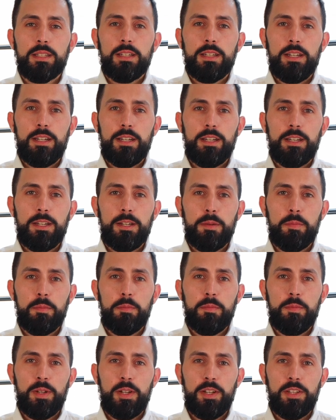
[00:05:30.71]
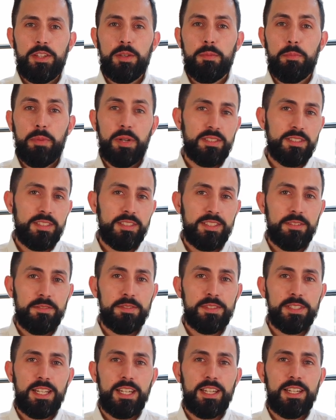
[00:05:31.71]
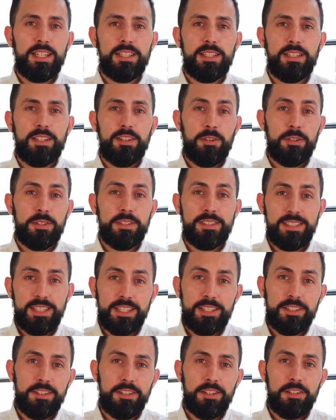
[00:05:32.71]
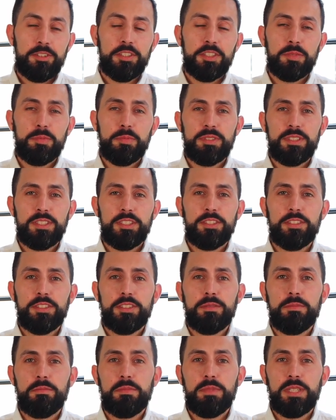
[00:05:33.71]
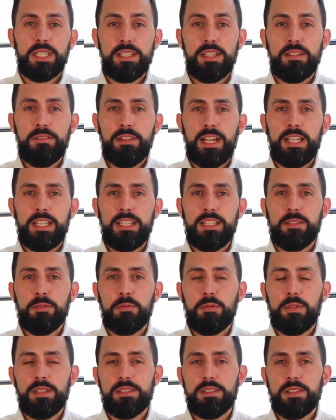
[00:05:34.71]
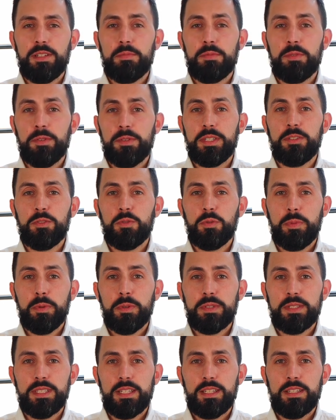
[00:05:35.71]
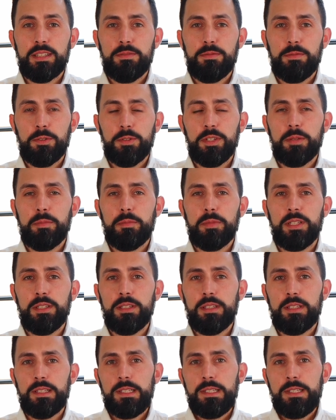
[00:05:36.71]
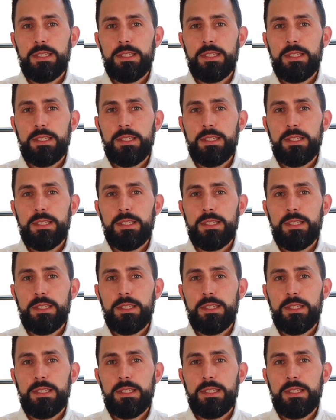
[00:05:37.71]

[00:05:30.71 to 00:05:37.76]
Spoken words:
On the positive side, our second largest position, Media Valley, was up 32% for the month.